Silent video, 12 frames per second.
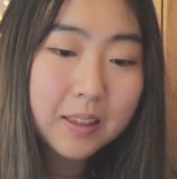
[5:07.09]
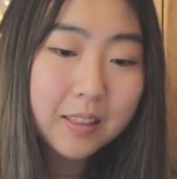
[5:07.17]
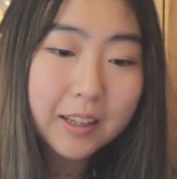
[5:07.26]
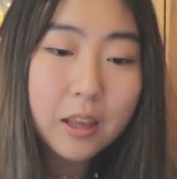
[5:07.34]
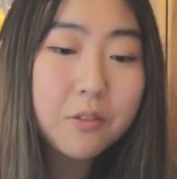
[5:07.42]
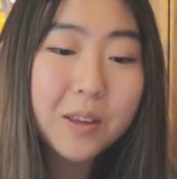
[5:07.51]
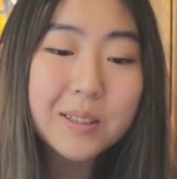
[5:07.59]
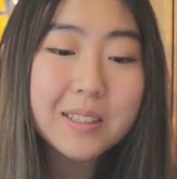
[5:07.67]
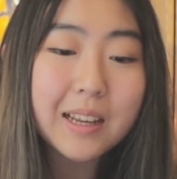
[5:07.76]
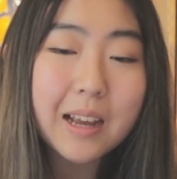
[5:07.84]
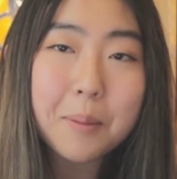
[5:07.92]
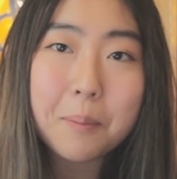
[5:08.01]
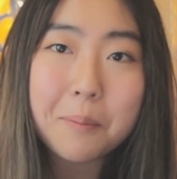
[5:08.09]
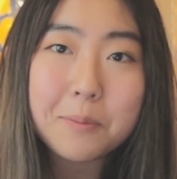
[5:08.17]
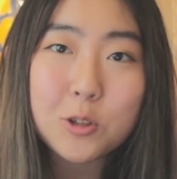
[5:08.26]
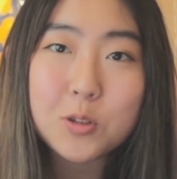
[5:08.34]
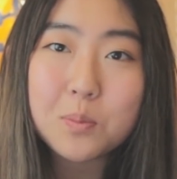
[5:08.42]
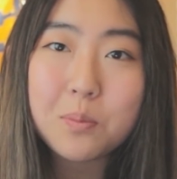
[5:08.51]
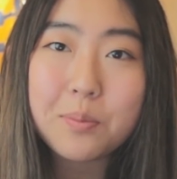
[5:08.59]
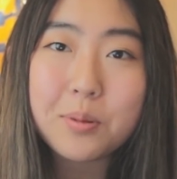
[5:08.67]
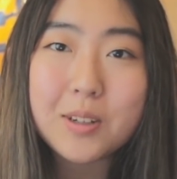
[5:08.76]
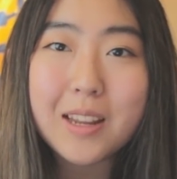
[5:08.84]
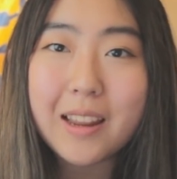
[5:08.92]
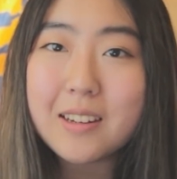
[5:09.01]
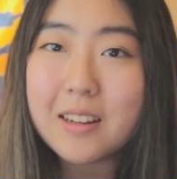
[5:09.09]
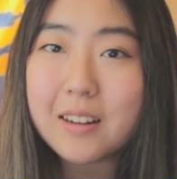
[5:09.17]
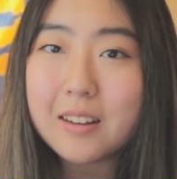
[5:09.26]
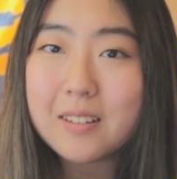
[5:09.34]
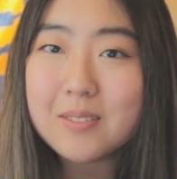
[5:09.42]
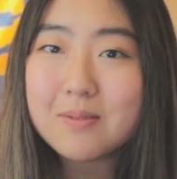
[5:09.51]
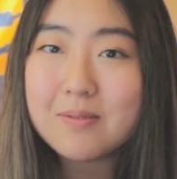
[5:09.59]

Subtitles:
Like, it feels like I'm just pretending